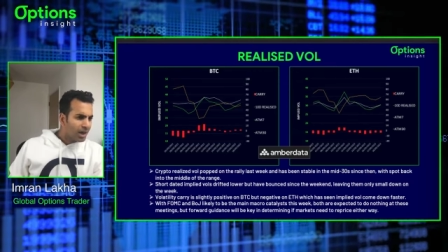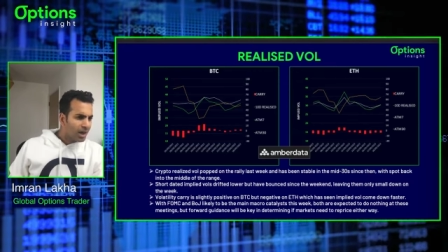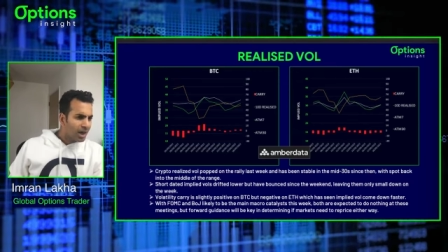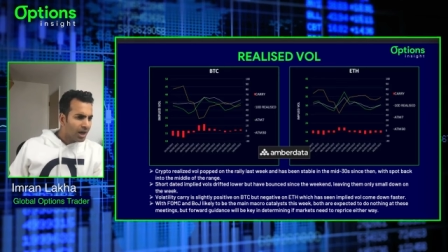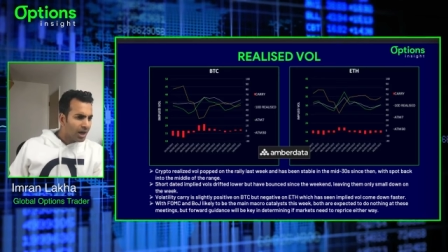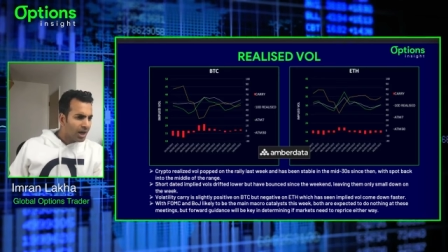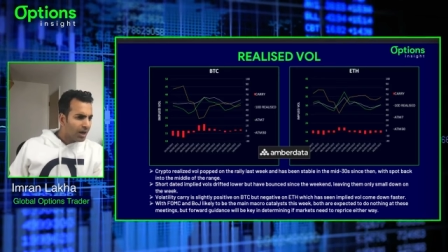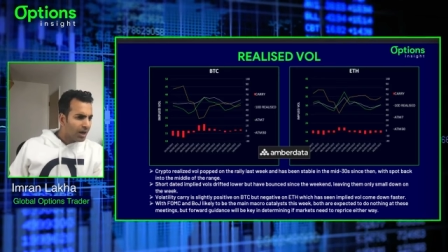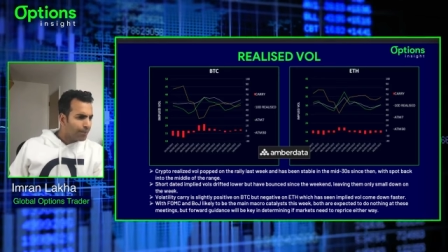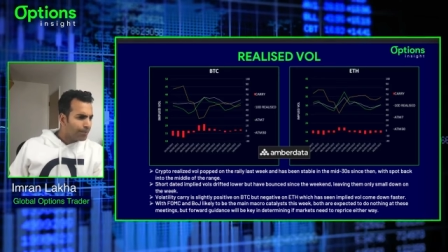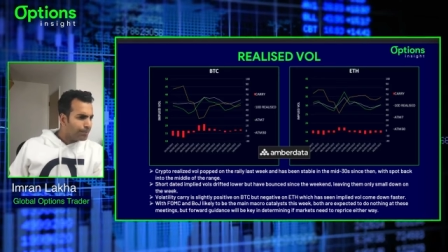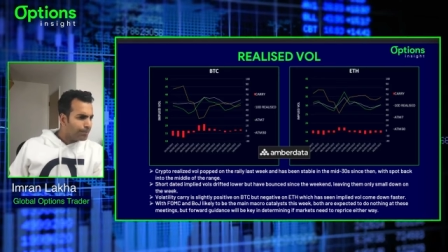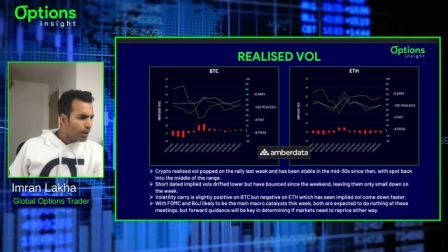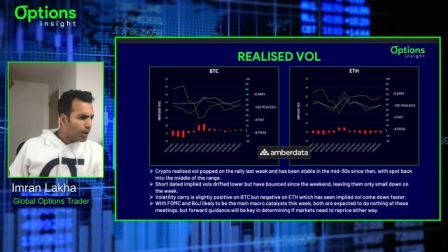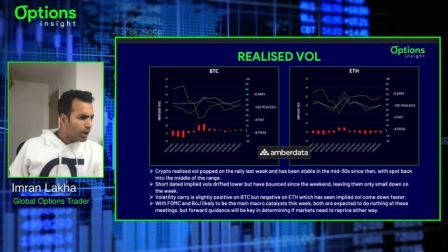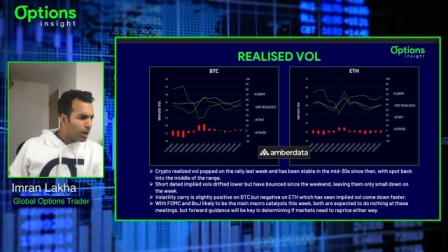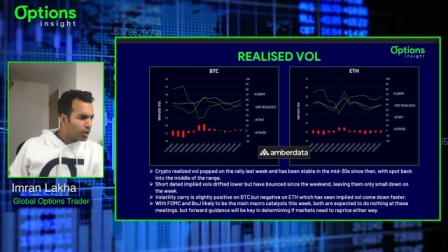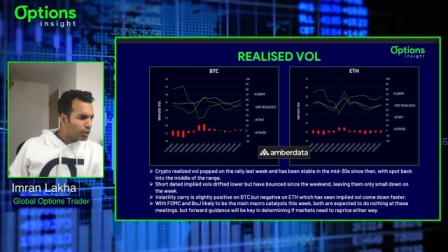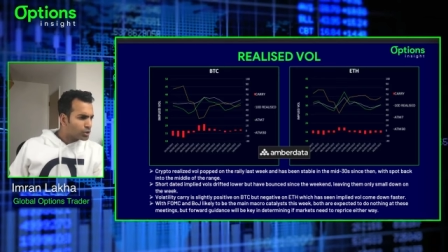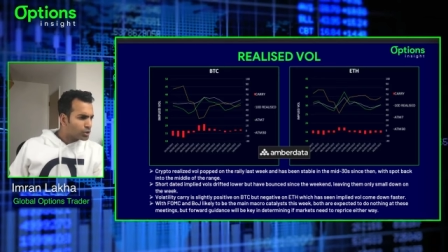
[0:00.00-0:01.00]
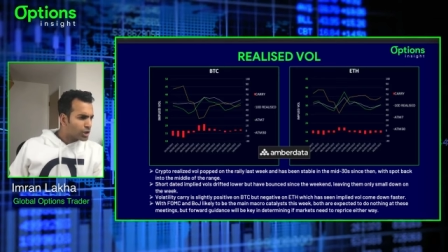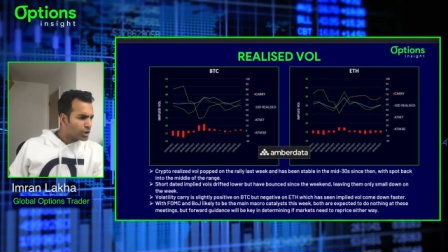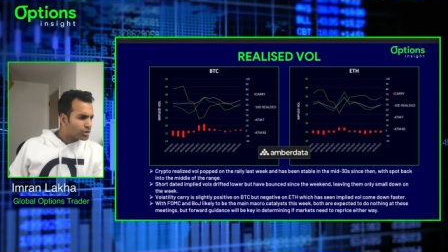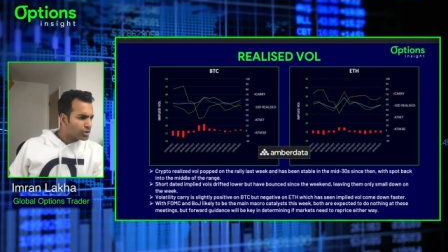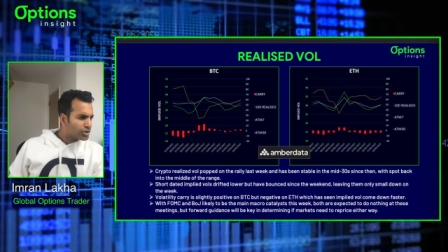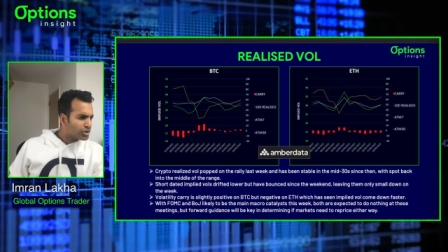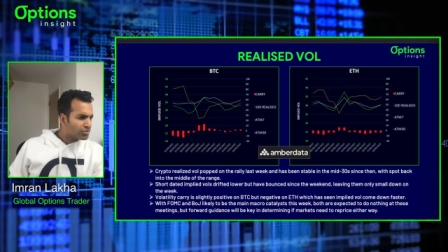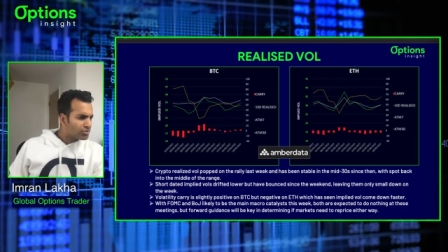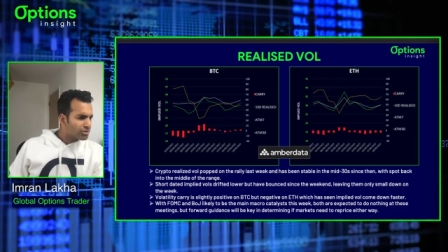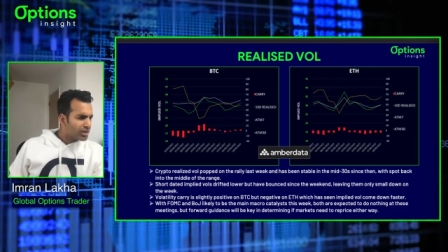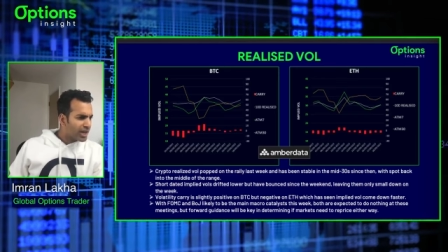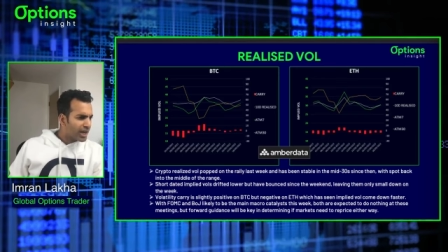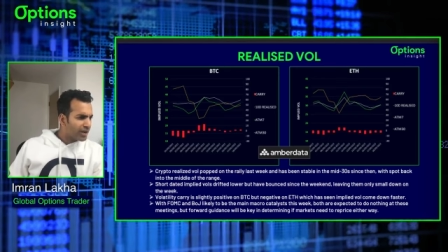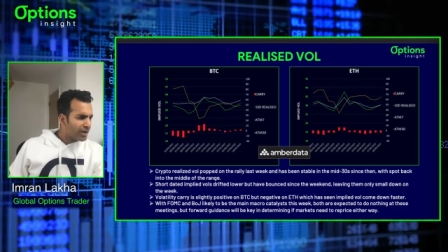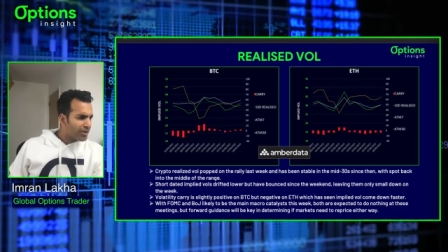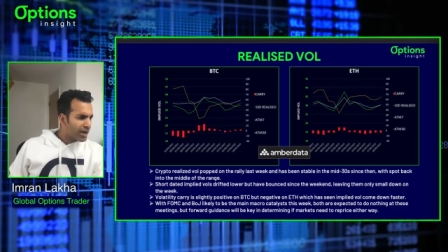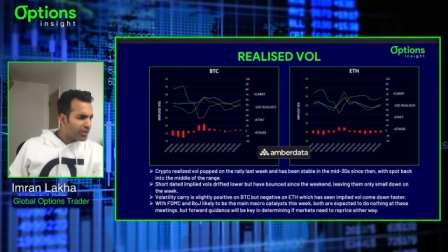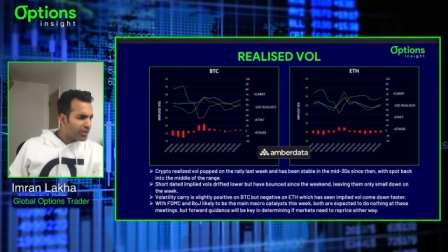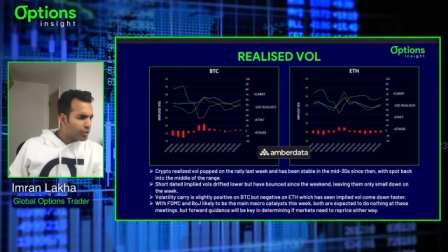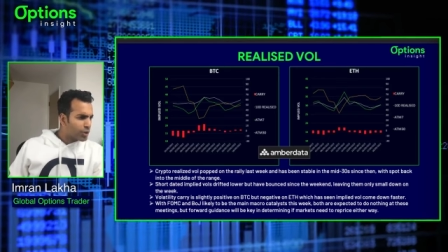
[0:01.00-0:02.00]
Um, I also,
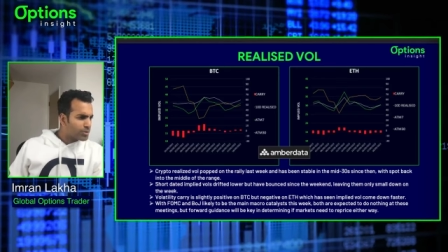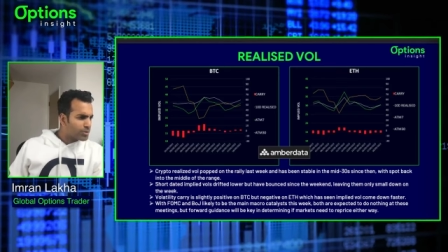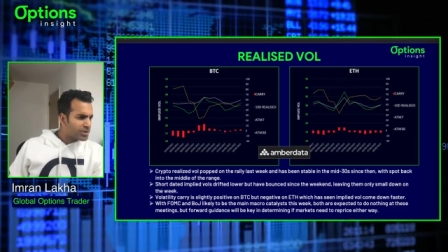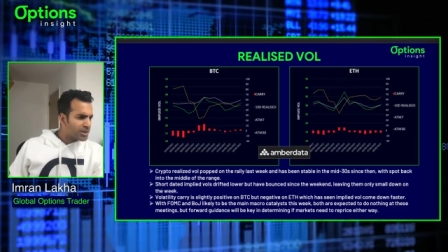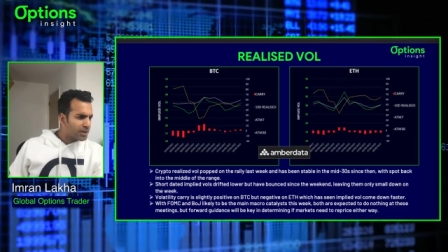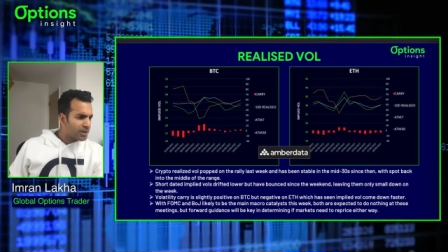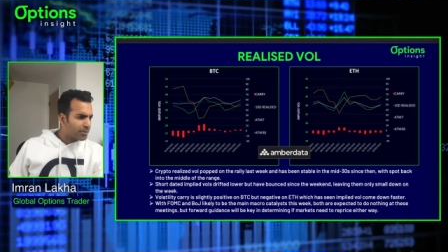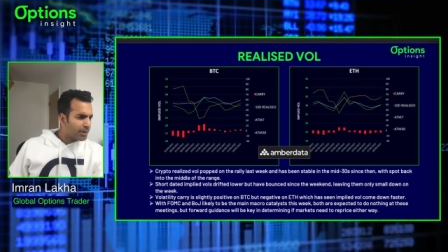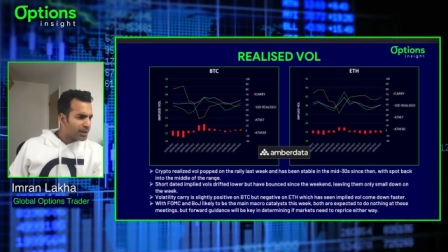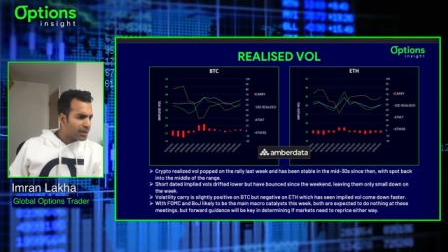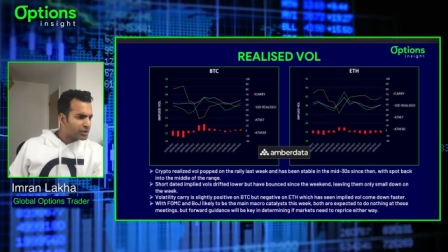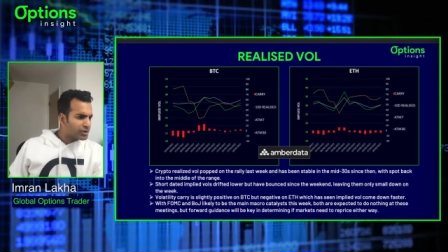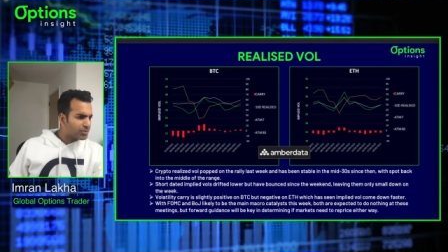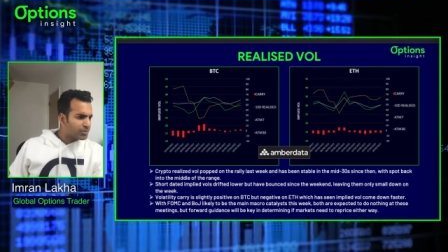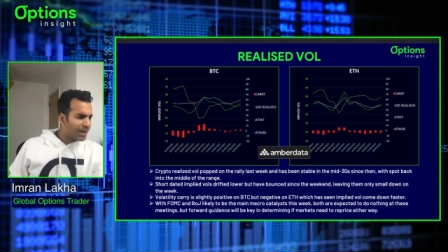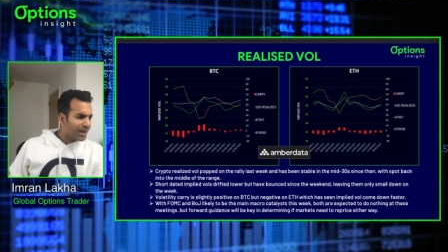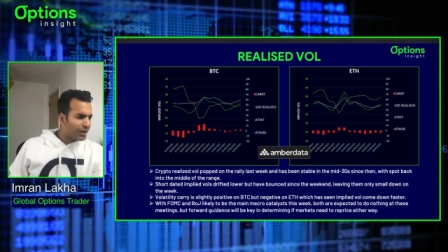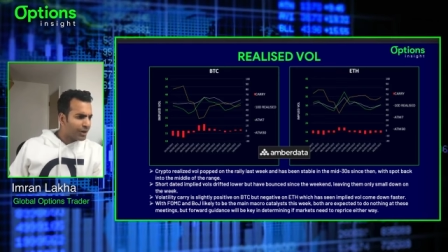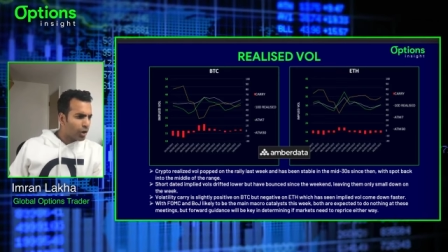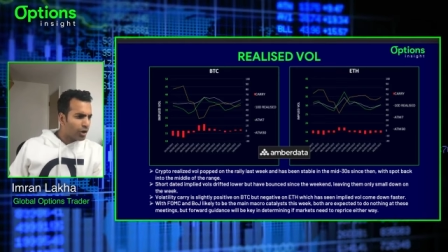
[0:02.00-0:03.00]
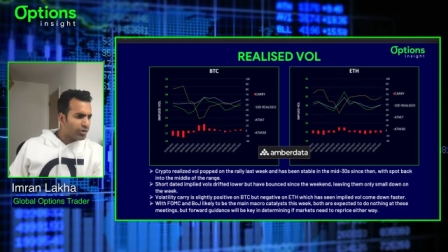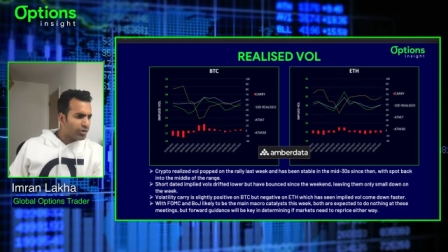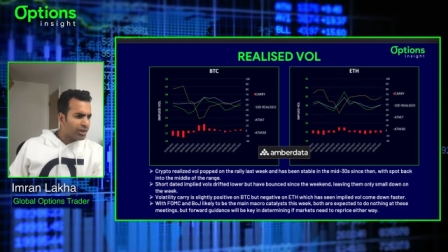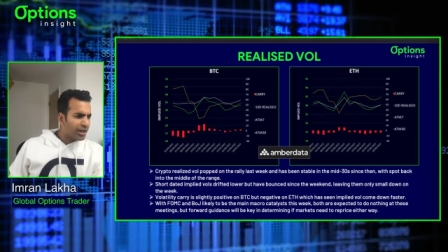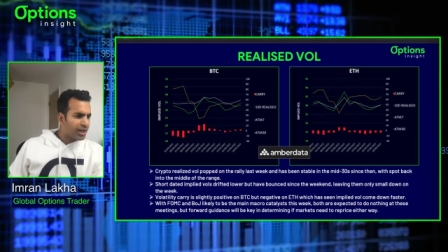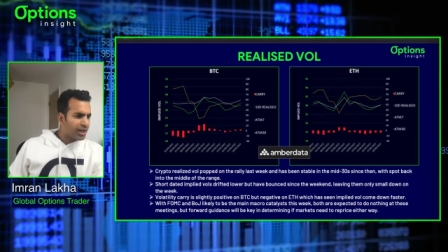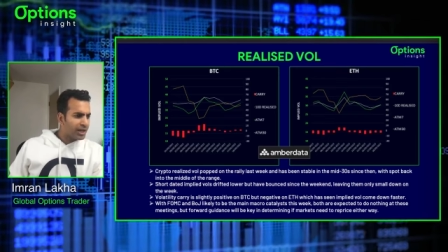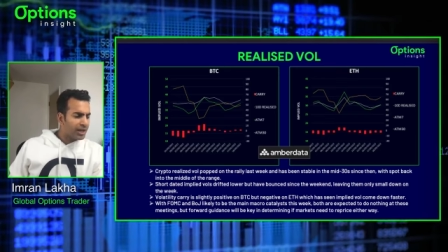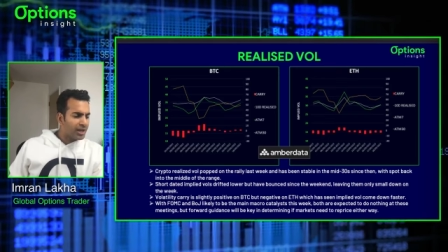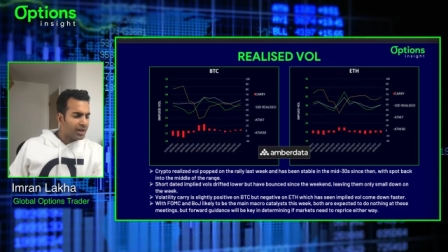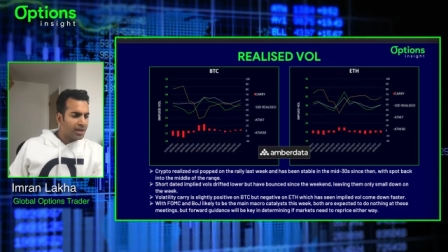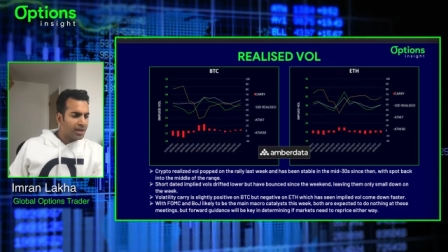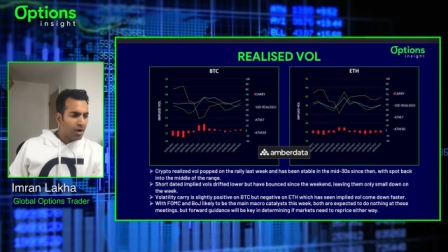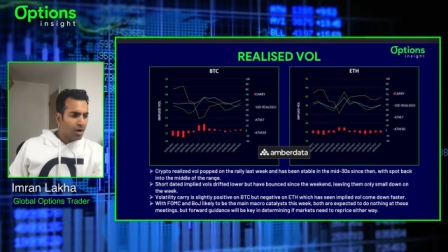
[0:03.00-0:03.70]
yeah, F O M C and Bank of Japan, I think